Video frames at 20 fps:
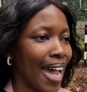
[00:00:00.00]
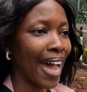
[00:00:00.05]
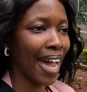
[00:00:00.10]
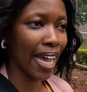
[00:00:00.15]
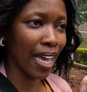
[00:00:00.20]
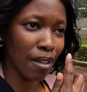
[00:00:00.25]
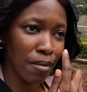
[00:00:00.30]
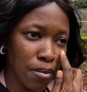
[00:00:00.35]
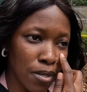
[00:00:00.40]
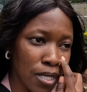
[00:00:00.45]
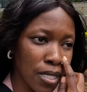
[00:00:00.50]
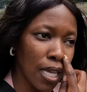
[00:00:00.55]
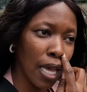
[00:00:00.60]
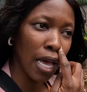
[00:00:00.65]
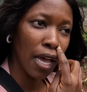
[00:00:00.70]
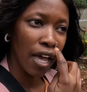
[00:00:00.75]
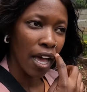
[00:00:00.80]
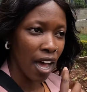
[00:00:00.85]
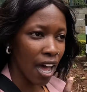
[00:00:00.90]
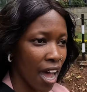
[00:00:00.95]
times
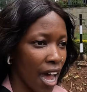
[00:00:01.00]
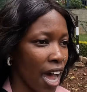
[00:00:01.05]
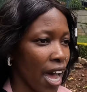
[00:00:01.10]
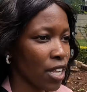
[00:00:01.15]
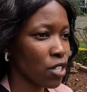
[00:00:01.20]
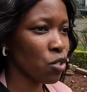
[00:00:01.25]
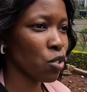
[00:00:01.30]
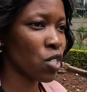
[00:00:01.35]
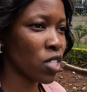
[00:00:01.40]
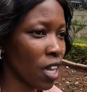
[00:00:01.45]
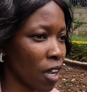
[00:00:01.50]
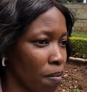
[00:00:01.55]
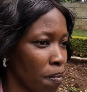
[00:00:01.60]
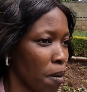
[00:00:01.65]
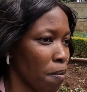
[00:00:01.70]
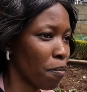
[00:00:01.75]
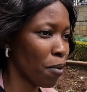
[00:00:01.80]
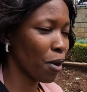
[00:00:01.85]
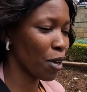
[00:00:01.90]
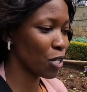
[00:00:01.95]
uh, to take
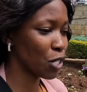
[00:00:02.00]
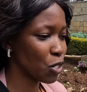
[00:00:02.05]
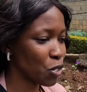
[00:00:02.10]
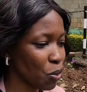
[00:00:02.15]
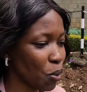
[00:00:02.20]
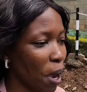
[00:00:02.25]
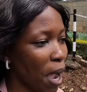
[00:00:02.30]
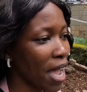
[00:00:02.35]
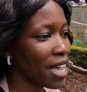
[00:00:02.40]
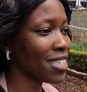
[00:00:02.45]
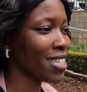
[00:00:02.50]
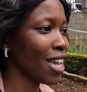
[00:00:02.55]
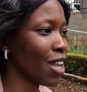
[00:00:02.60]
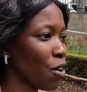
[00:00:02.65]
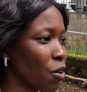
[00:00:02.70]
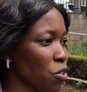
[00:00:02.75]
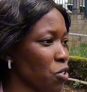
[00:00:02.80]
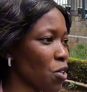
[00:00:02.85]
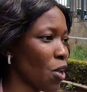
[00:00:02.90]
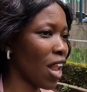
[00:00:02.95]
people on tours,
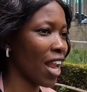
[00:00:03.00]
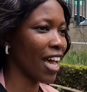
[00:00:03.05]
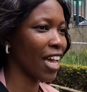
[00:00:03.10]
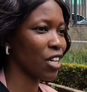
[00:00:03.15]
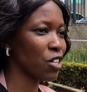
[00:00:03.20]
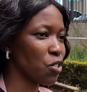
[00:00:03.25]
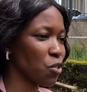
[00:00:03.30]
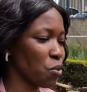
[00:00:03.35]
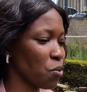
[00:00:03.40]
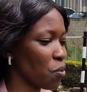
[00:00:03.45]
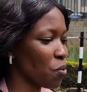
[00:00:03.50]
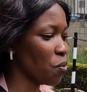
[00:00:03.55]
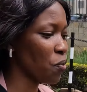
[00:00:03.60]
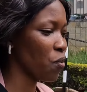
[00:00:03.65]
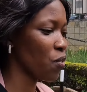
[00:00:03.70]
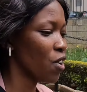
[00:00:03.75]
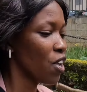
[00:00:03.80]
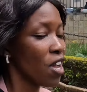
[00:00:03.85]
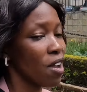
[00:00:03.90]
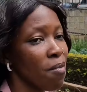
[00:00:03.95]
and also like to
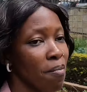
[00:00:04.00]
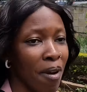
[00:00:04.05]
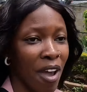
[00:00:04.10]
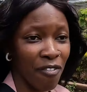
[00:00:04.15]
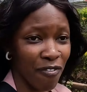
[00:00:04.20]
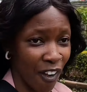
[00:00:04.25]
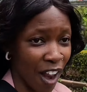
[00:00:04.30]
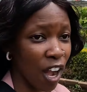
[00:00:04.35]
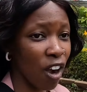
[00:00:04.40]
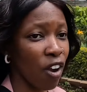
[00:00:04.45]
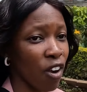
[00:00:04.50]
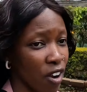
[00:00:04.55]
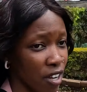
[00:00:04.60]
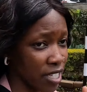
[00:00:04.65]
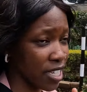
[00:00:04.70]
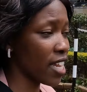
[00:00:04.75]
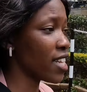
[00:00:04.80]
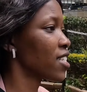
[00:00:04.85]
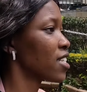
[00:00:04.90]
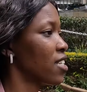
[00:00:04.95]
my fellow
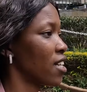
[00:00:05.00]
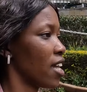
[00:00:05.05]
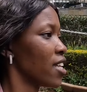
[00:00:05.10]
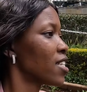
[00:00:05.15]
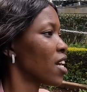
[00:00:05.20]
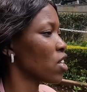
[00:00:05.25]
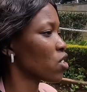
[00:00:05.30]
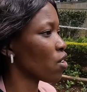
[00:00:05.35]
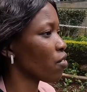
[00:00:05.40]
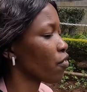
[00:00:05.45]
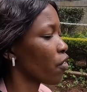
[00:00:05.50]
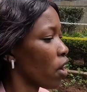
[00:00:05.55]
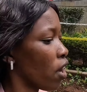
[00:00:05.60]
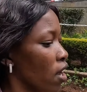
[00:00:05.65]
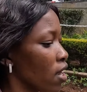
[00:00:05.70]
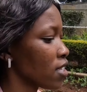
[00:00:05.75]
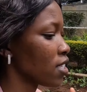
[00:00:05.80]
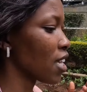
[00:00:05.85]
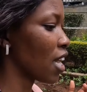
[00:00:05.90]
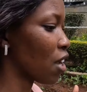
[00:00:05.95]
content creators, of
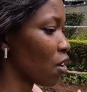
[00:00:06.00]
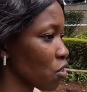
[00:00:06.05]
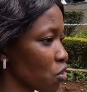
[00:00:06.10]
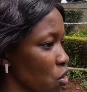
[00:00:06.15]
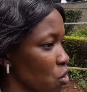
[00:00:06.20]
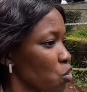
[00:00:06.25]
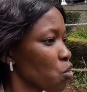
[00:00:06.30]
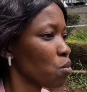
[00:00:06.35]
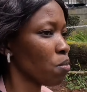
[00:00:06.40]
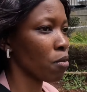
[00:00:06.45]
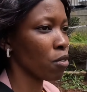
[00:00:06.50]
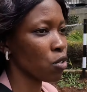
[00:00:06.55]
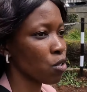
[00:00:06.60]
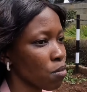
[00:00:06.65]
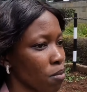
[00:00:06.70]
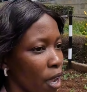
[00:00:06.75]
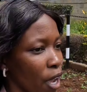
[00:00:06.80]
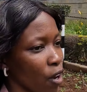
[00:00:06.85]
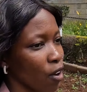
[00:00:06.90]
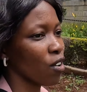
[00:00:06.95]
course, and also to
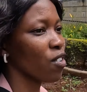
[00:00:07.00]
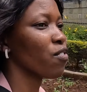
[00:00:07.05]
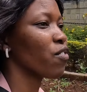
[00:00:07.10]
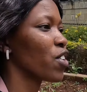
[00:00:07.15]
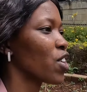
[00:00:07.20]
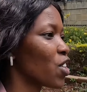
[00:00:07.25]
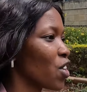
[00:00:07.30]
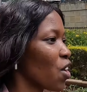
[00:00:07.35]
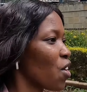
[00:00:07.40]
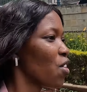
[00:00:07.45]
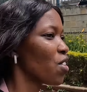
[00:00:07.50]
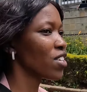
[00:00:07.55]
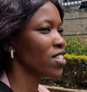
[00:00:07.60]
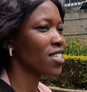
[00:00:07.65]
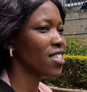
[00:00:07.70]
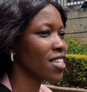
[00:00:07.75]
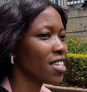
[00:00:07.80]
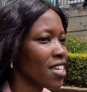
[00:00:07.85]
do my own videos.